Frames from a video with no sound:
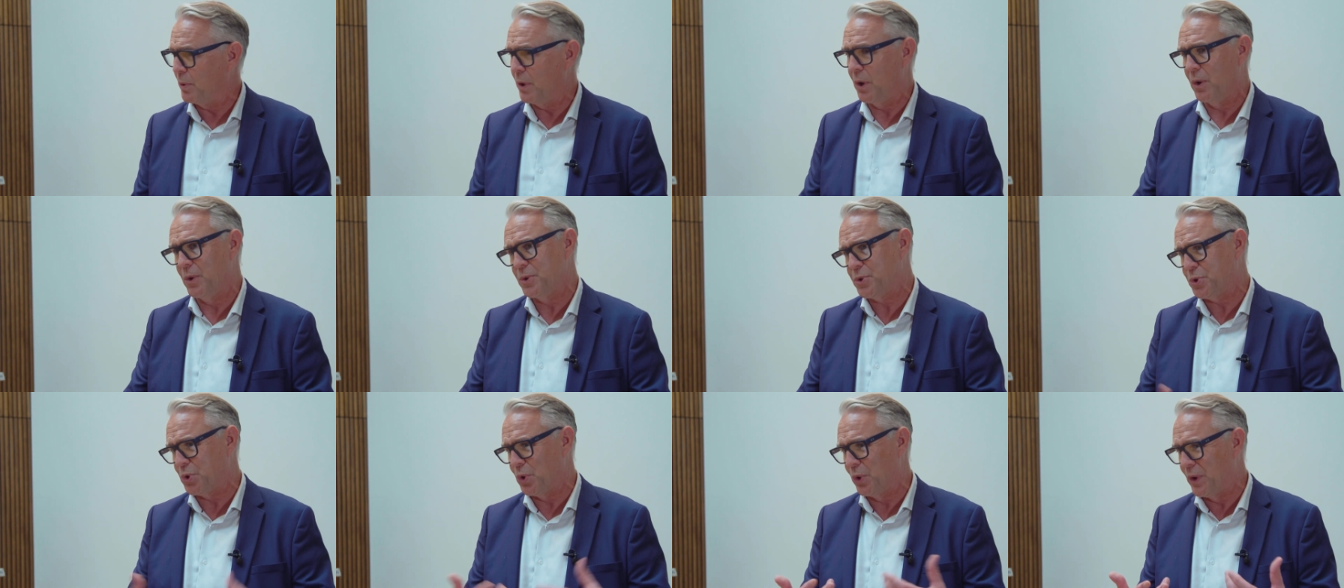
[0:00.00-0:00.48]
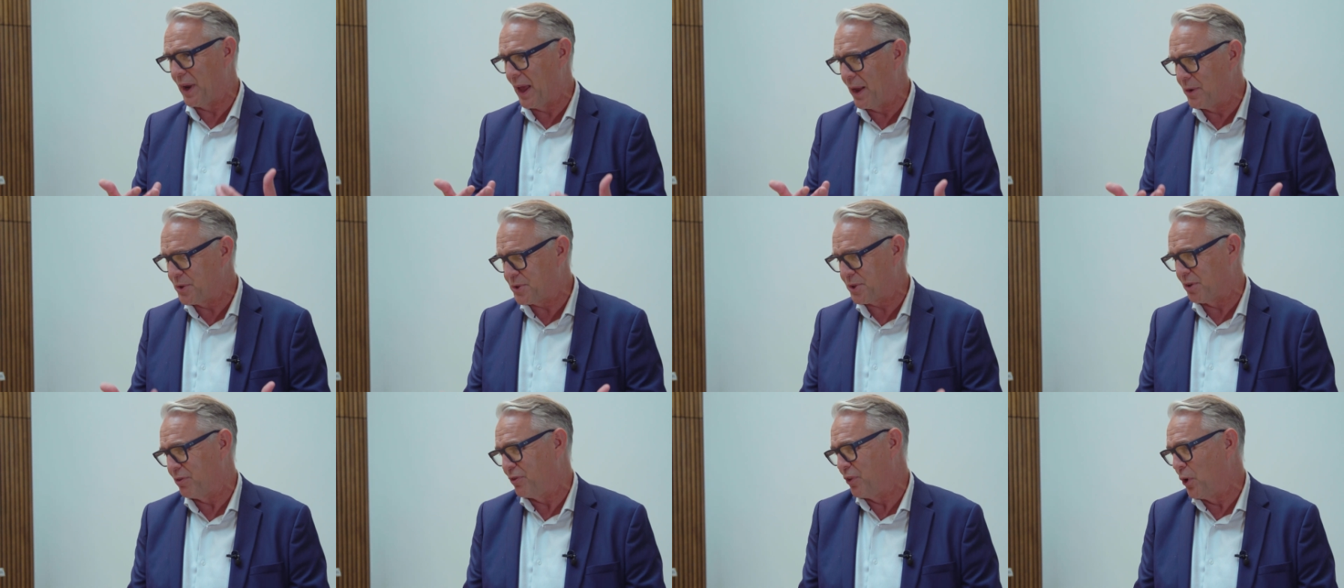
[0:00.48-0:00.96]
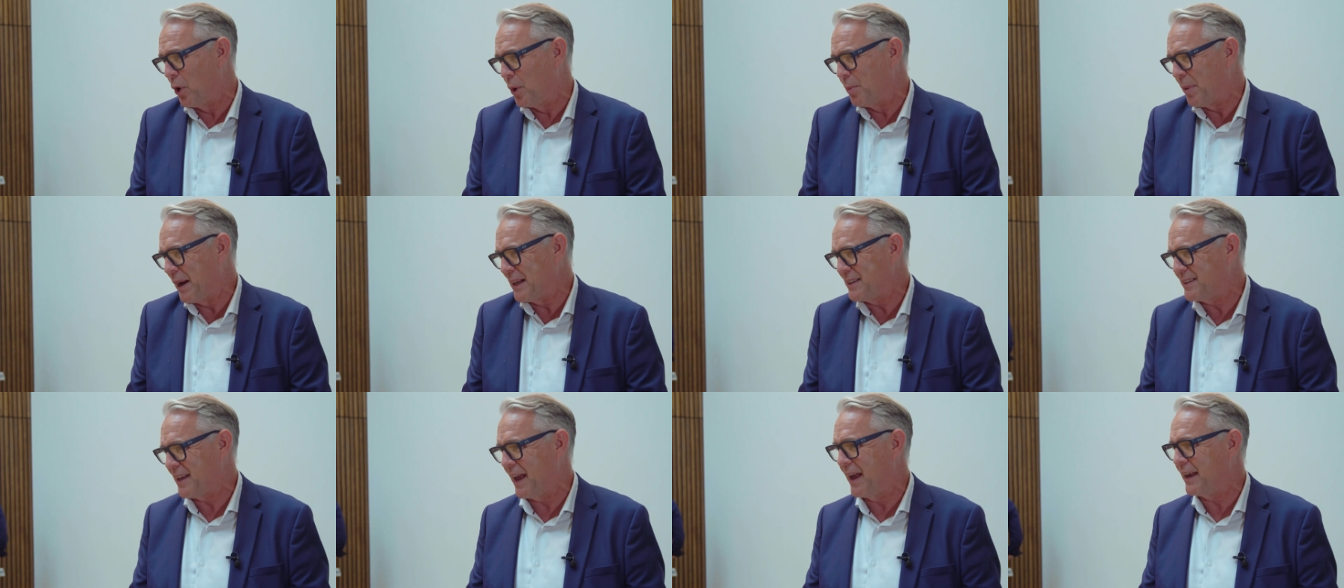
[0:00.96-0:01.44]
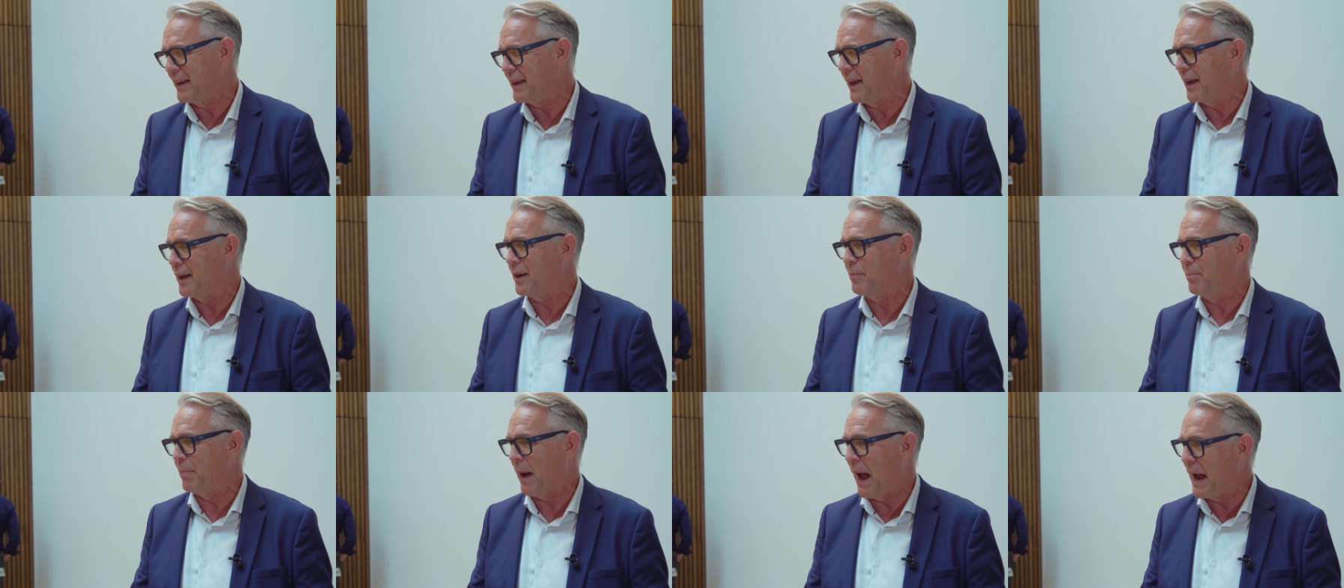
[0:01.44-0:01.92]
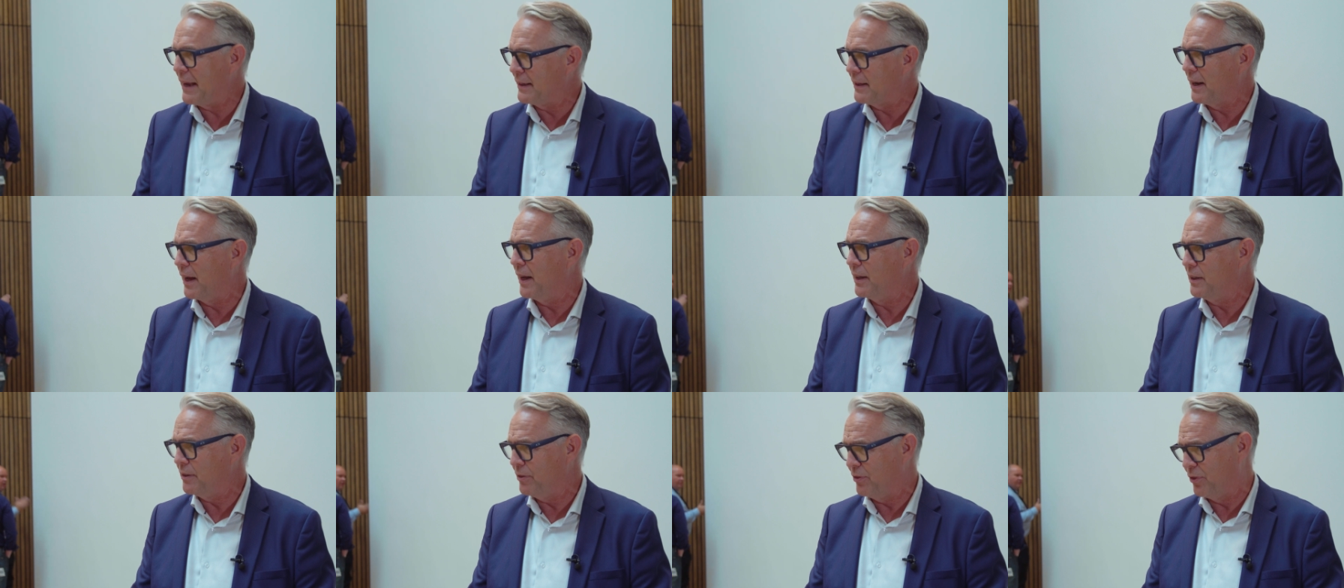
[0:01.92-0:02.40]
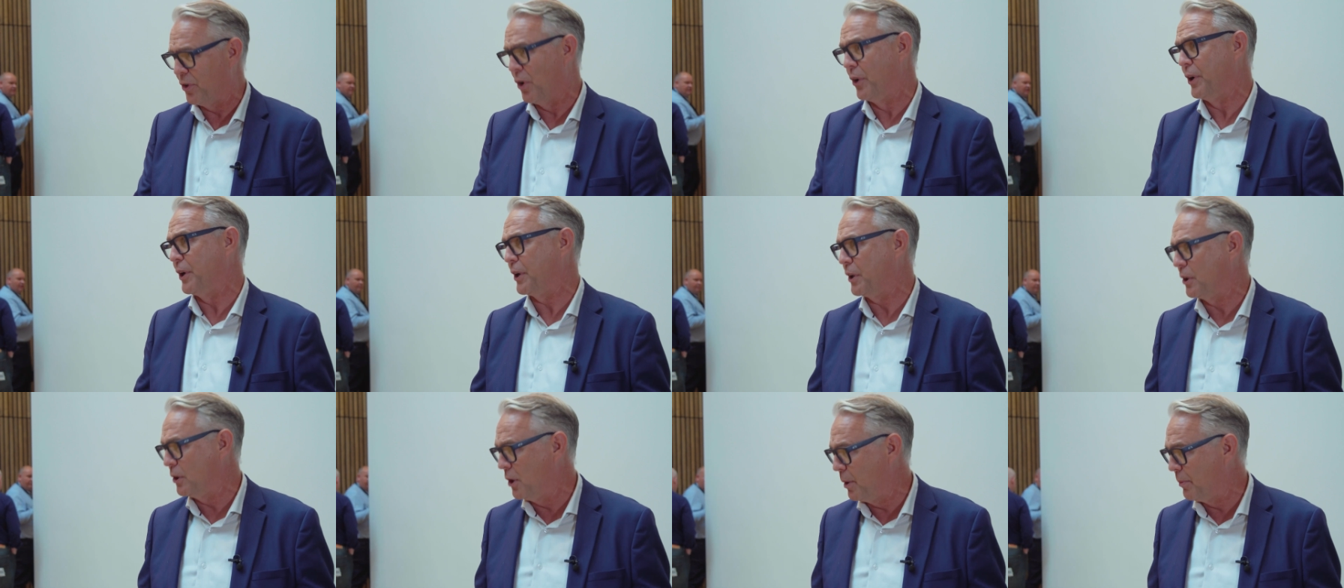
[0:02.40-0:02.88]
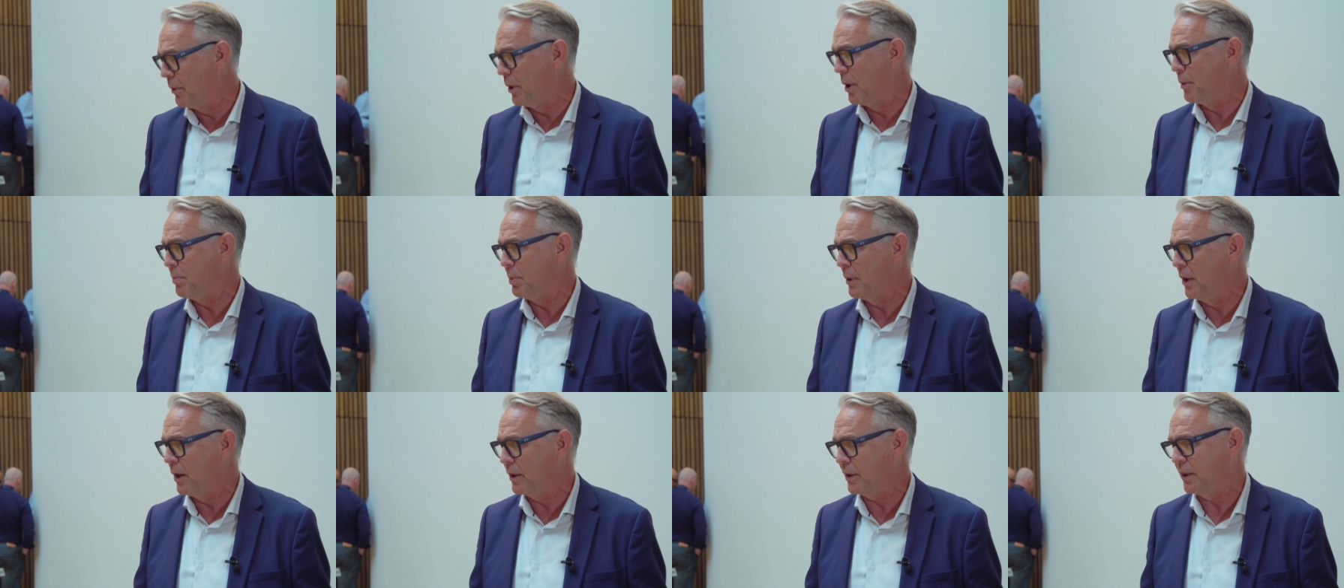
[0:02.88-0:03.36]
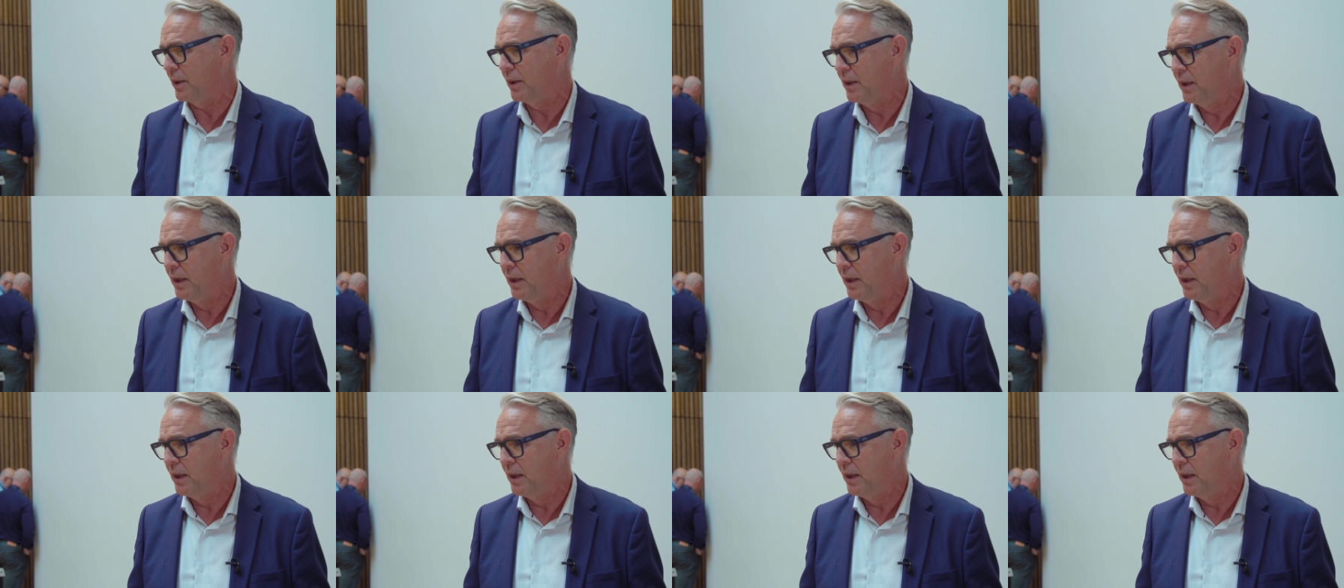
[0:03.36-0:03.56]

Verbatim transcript: We also announced a 4 by 10 gig BiDi 40 kilometer plug,